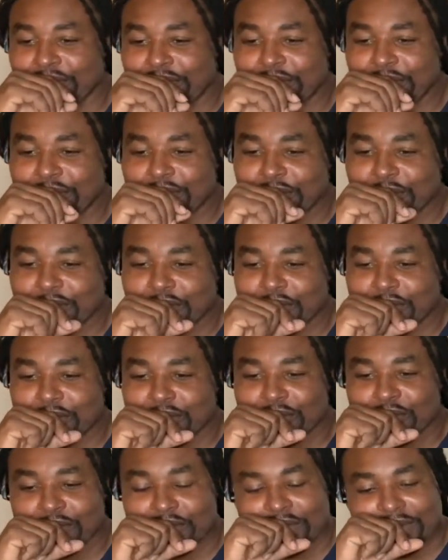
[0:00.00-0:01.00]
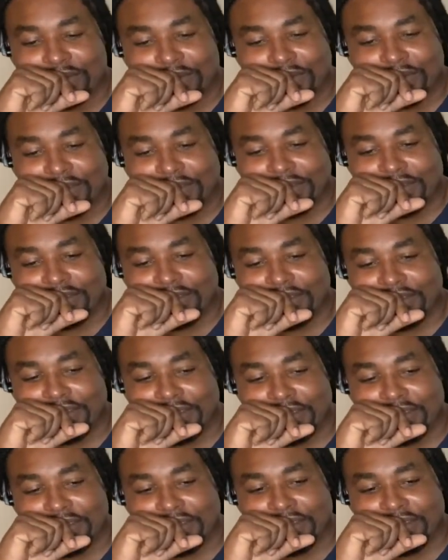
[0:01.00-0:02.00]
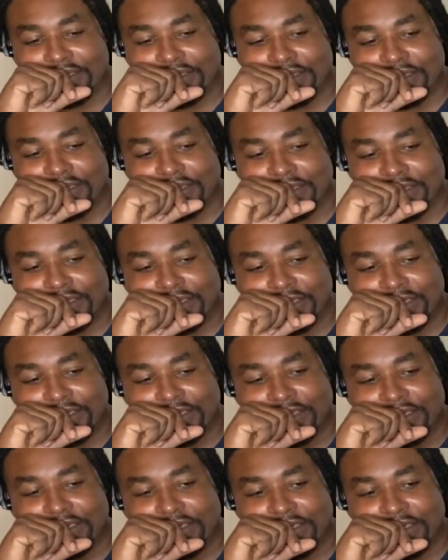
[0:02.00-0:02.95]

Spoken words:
(silent)